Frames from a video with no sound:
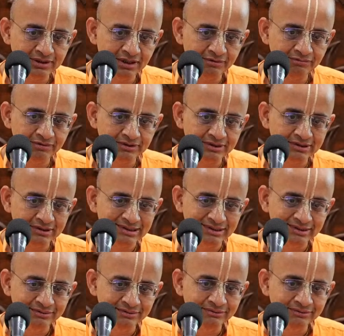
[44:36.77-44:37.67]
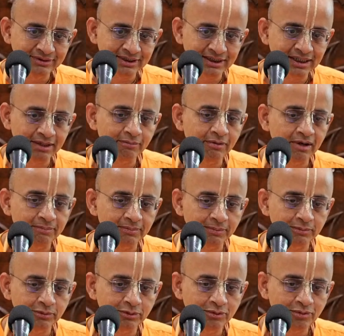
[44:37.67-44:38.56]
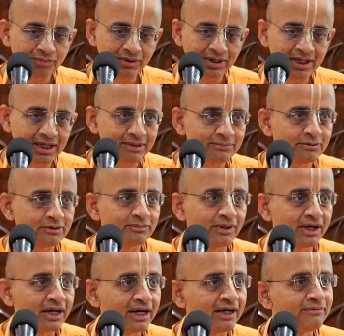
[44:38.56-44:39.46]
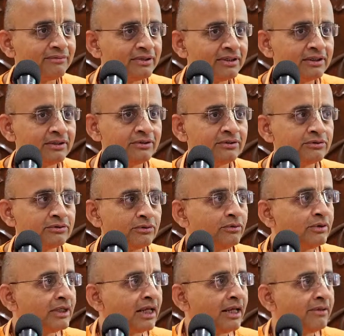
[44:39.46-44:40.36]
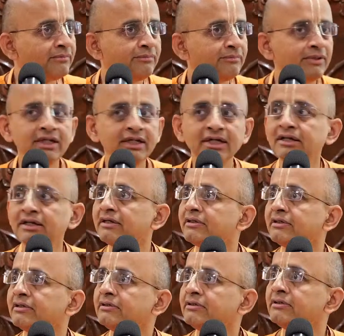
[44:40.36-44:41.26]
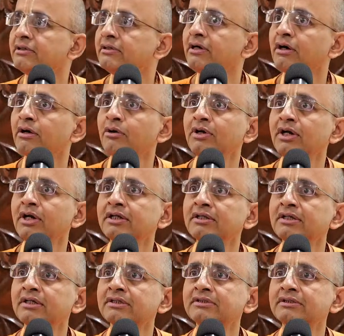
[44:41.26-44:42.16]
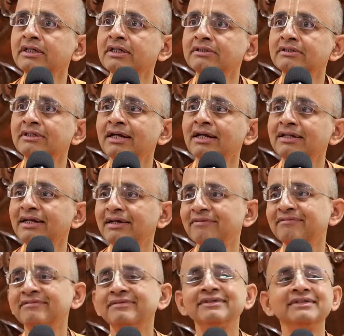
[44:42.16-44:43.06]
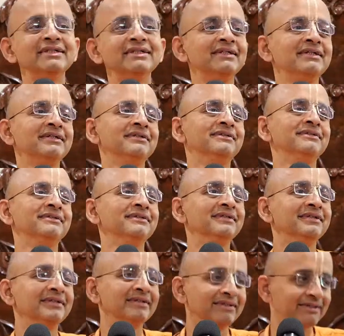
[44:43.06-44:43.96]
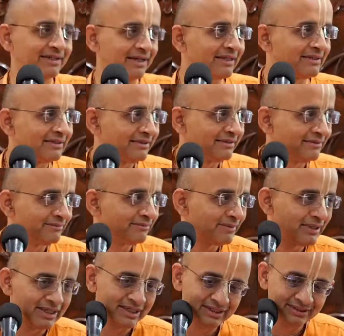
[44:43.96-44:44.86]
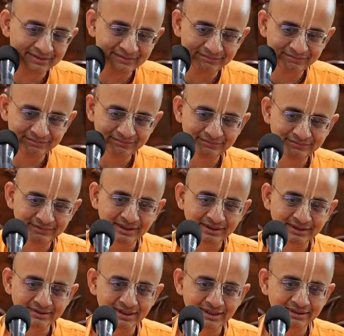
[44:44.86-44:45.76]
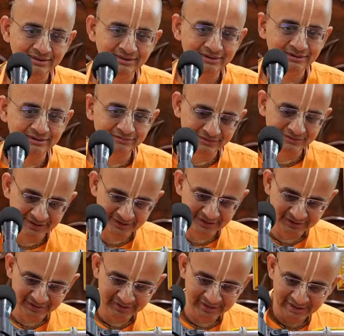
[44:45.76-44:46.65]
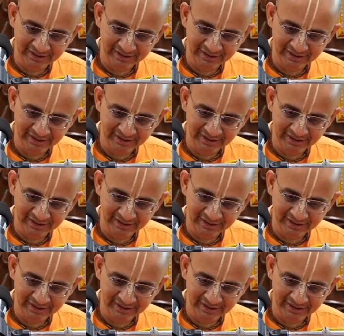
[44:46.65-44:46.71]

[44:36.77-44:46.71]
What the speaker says: himself is Chaitanya Mahaprabhu, Nirvana is Balaram. So who can better rotate the sticks than them, you know? Correct, no? In playing such kinds of...